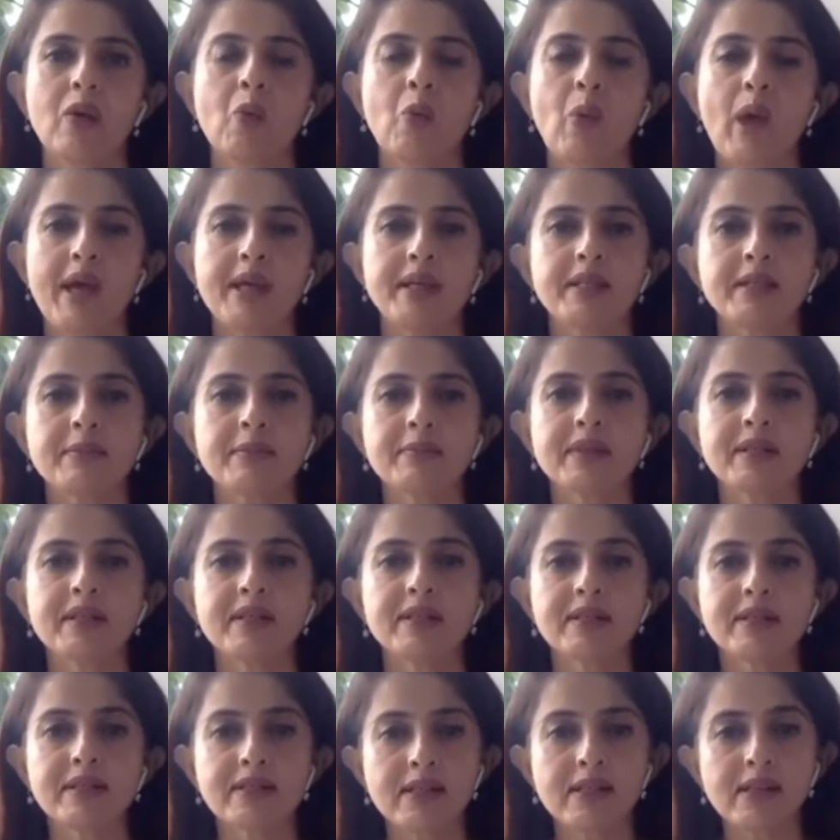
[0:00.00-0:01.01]

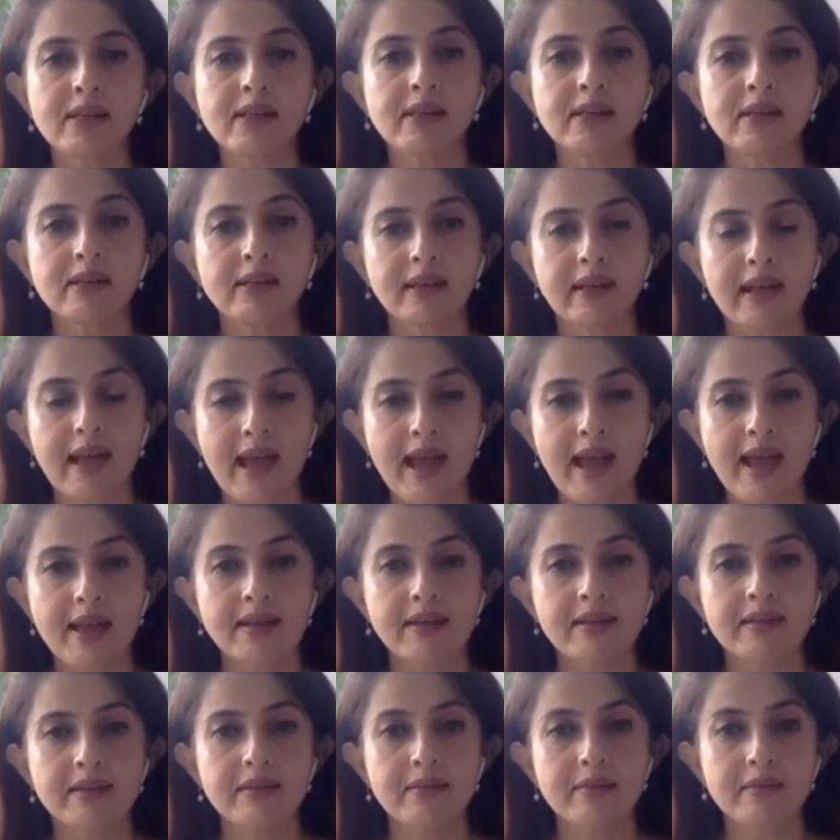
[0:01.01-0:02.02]
Vitamin D
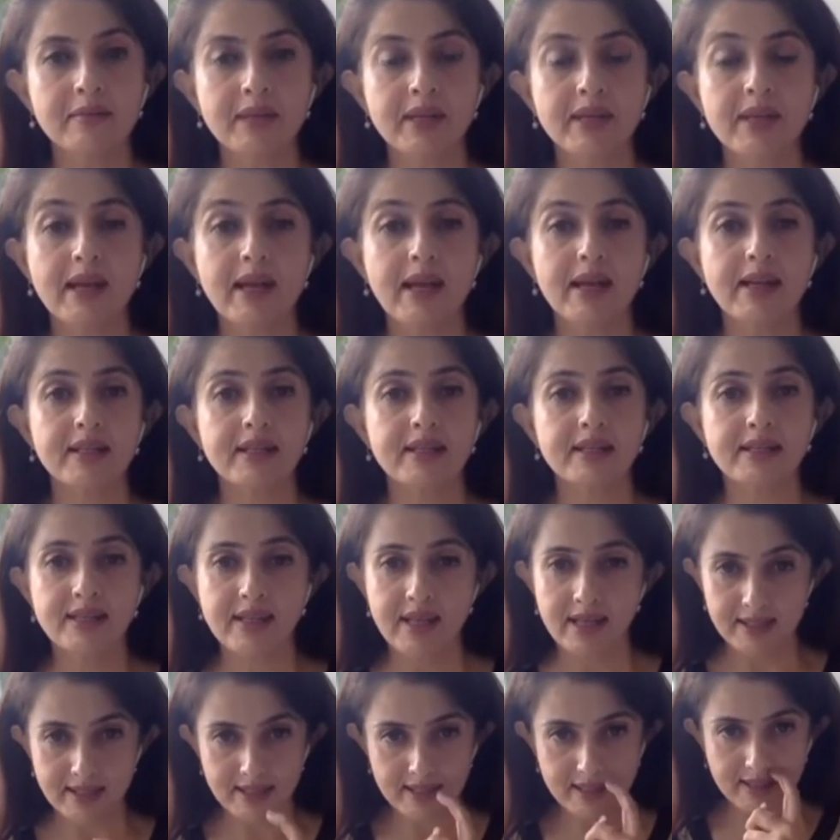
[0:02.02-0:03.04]
can be
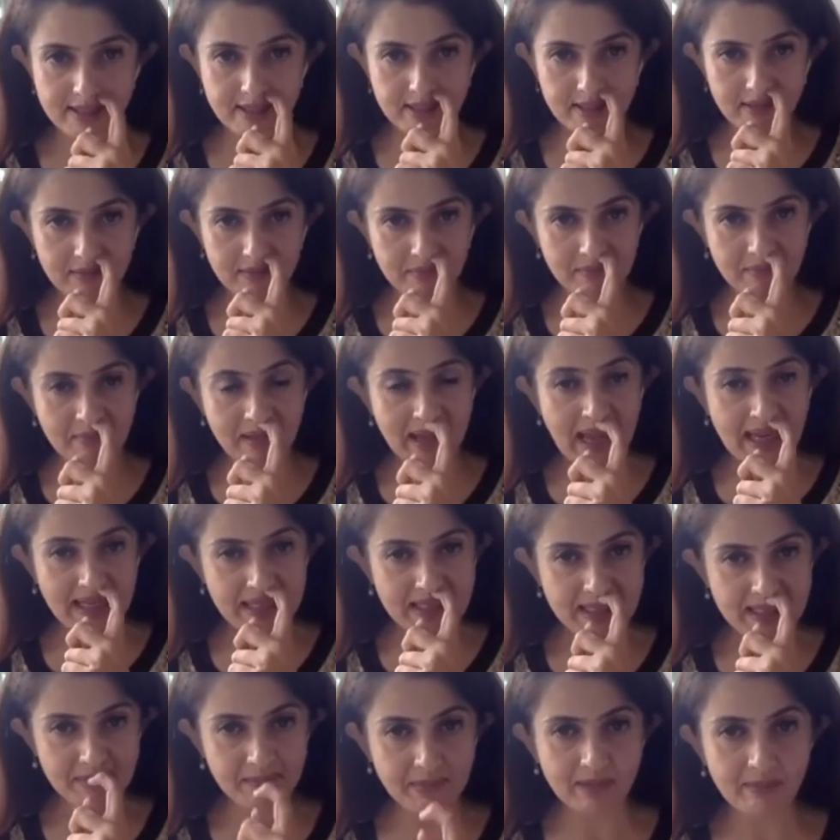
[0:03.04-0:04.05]
excess
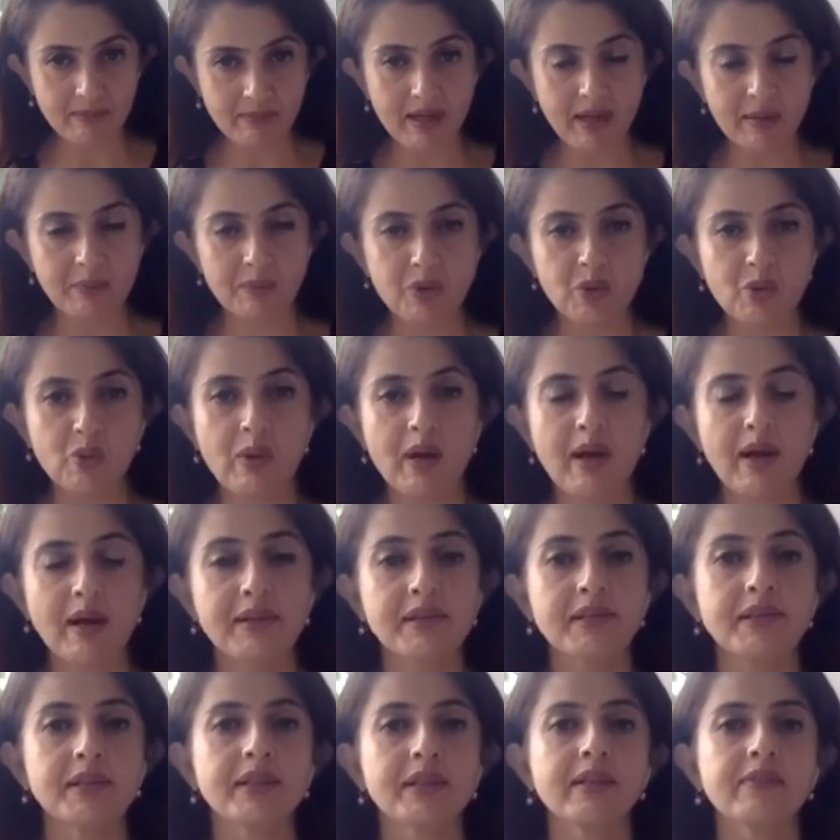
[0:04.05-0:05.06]
maximum up to
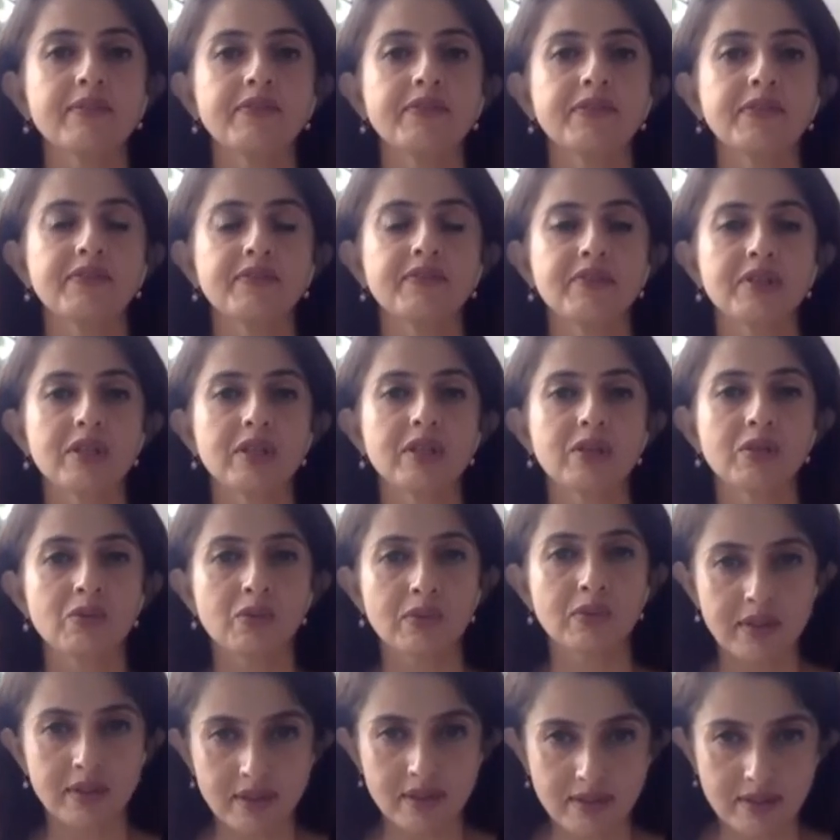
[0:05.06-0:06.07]
150
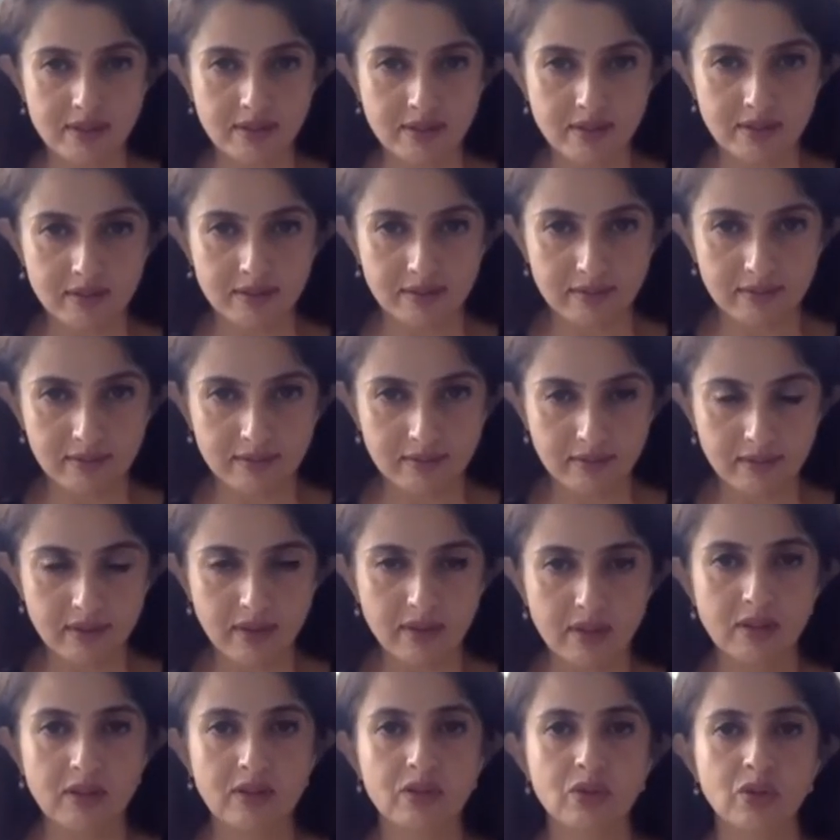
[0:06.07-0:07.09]
units.
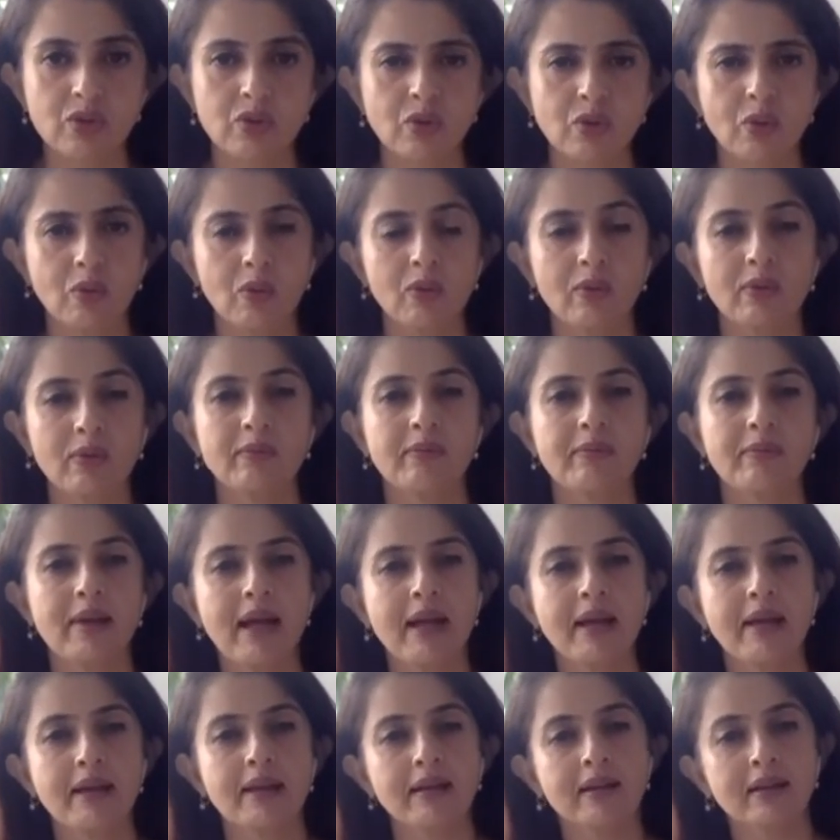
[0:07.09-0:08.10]
So
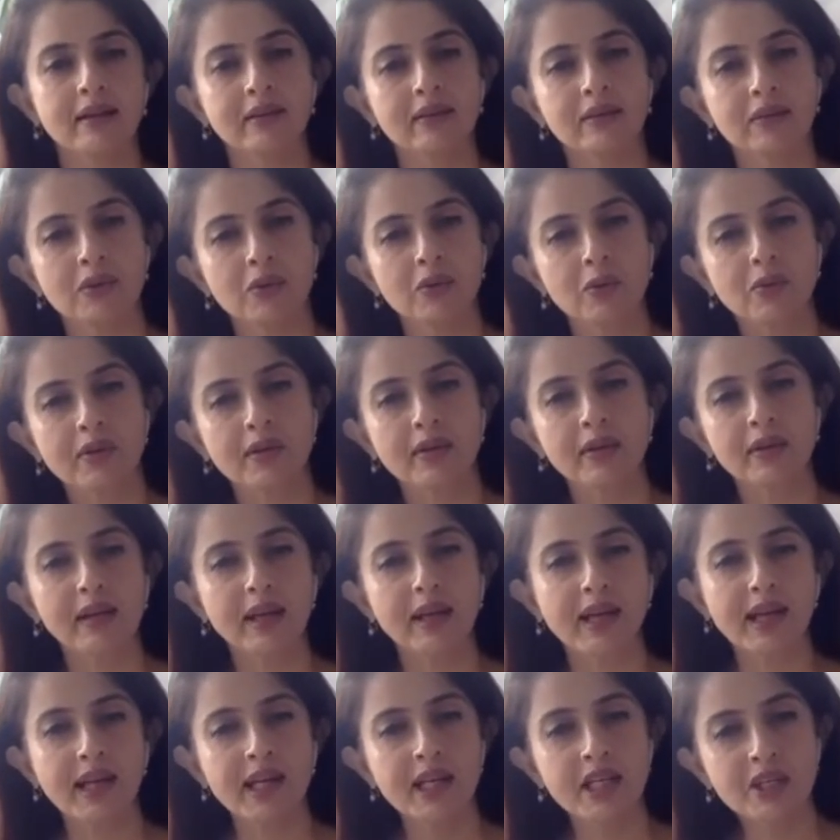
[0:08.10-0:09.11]
a total
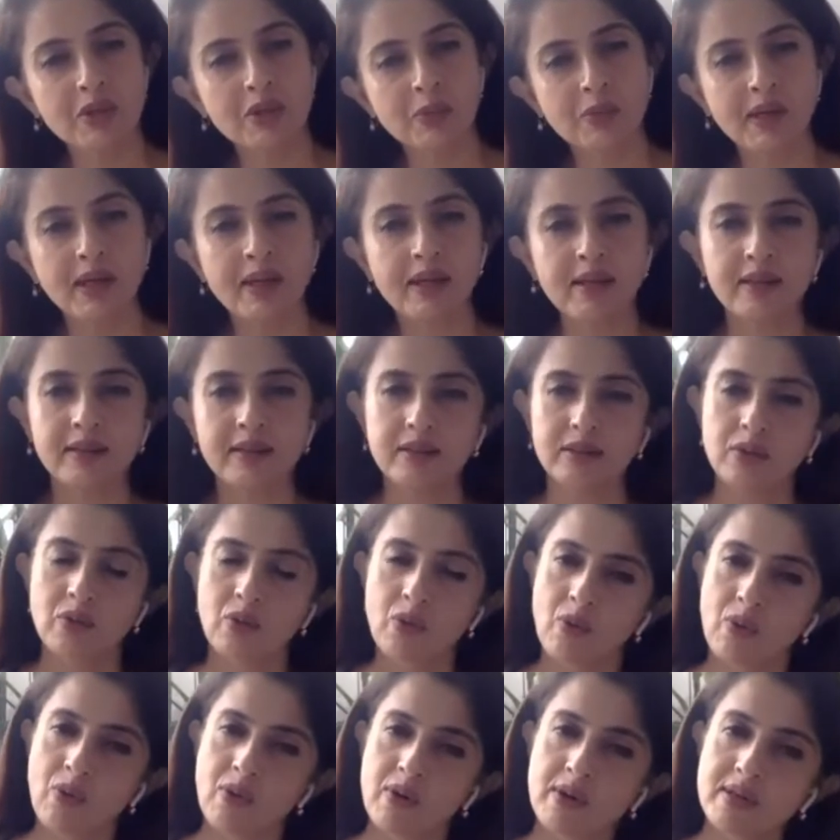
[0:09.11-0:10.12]
8-week
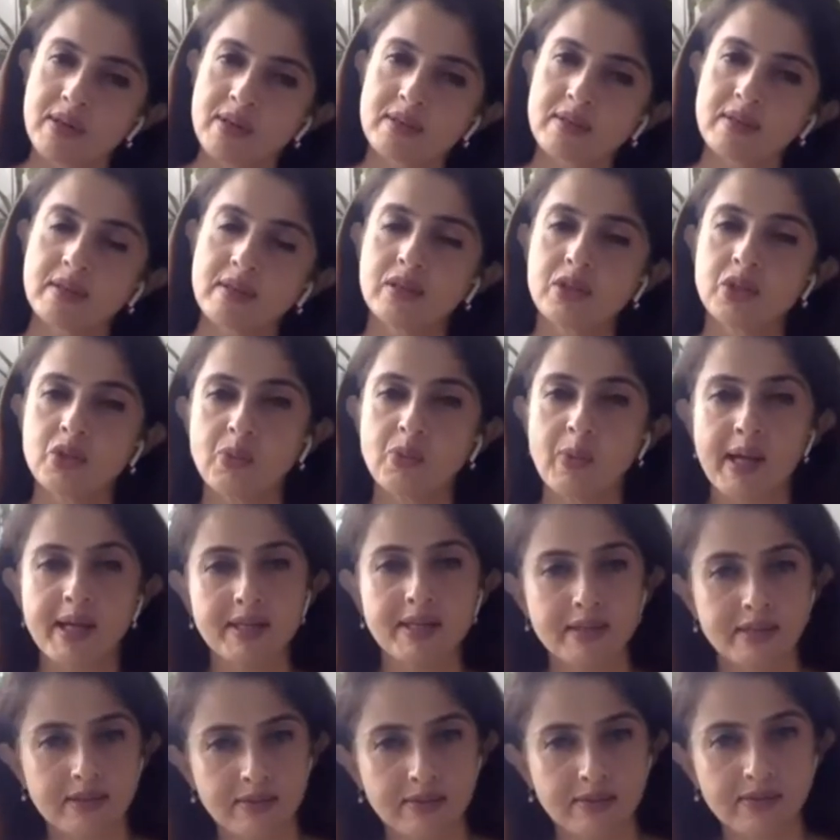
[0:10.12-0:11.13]
course
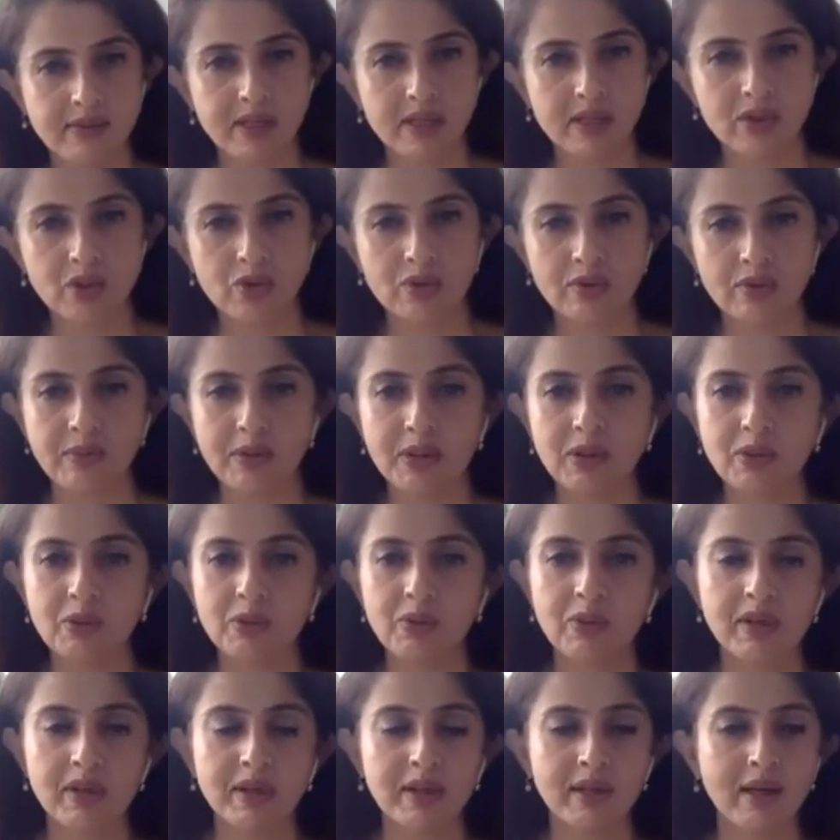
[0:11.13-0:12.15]
twice a week should be
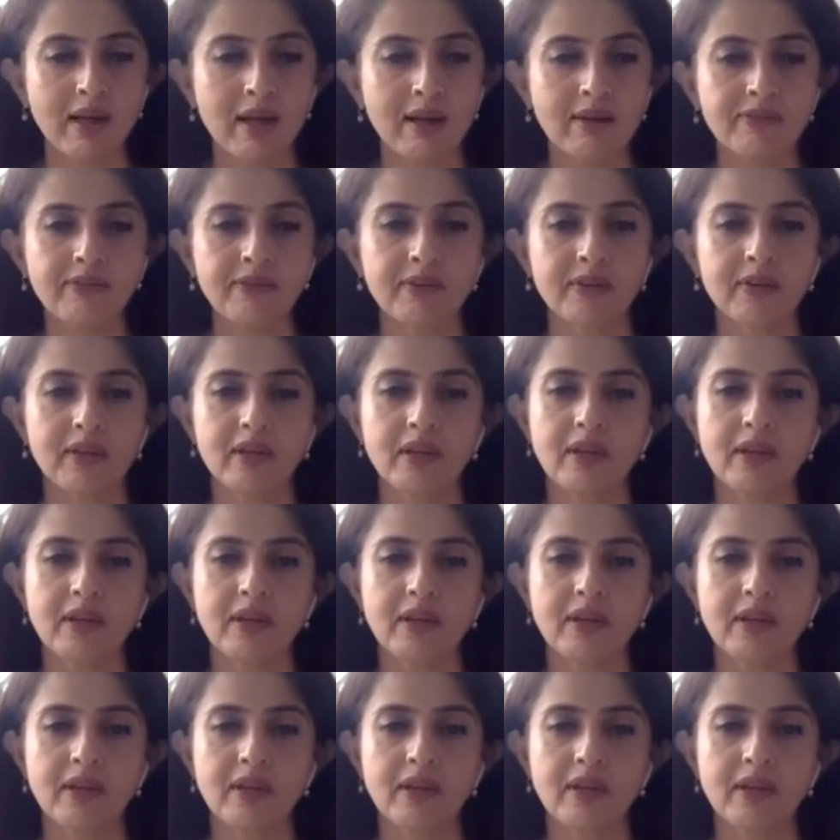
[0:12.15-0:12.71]
good enough